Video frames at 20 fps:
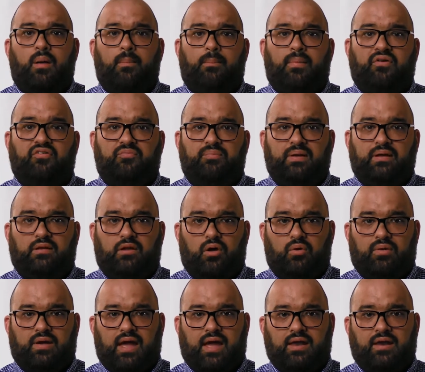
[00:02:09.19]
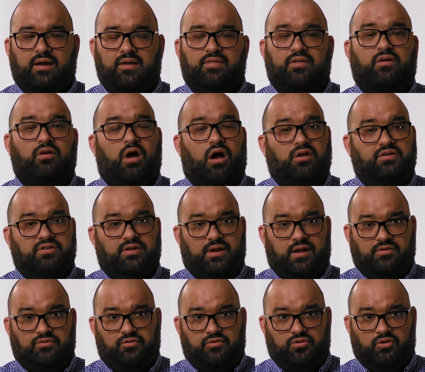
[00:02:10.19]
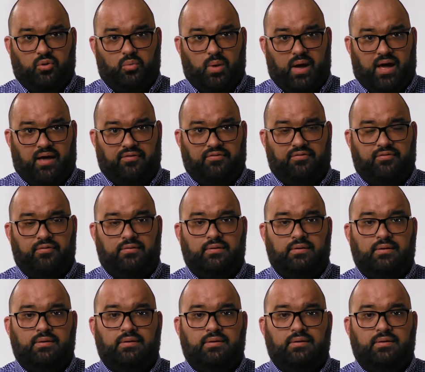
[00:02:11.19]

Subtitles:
must be located in the continental US.